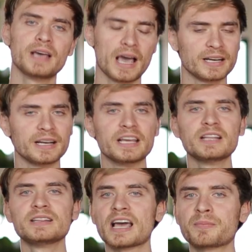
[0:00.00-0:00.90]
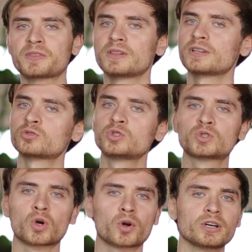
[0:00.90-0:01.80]
and an in-depth little
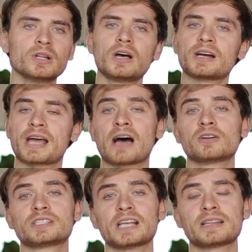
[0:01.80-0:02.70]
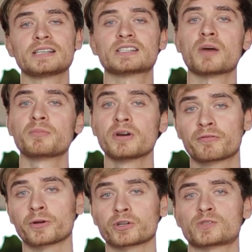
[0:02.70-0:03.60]
tutorial on how to set things up
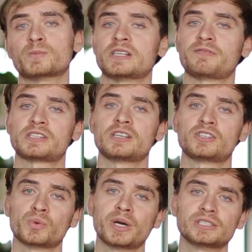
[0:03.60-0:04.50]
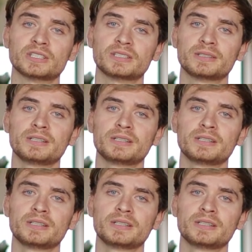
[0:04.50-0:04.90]
for your specific situation.